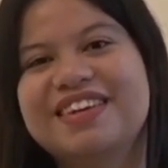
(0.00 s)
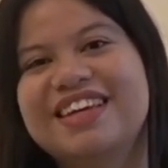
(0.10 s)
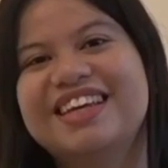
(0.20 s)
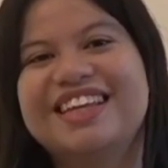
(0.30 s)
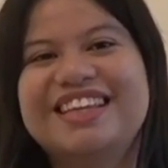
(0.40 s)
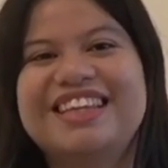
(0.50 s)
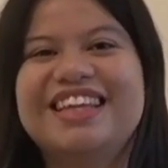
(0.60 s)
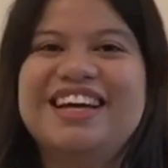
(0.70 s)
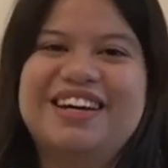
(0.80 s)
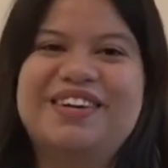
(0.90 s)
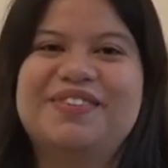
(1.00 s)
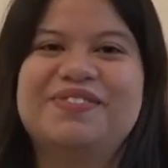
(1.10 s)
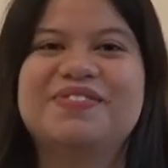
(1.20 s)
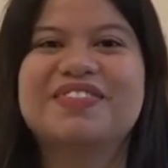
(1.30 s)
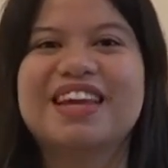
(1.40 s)
And
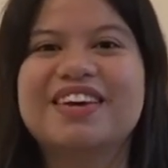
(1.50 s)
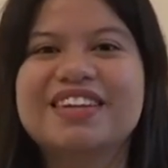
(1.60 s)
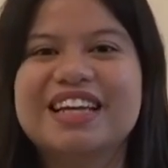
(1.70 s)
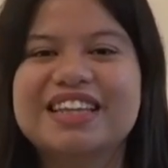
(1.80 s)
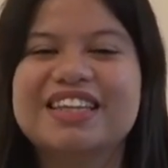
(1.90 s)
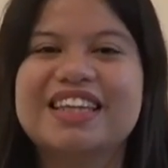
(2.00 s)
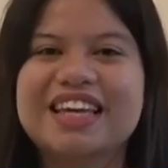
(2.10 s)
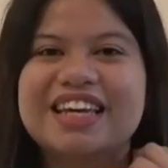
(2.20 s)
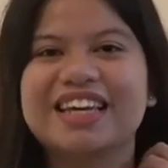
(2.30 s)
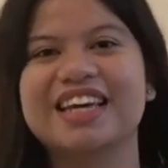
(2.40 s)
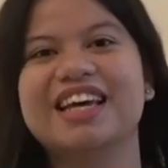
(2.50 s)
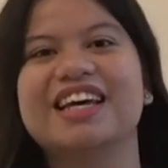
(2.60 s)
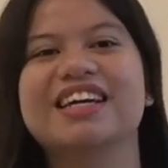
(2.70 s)
I would like to thank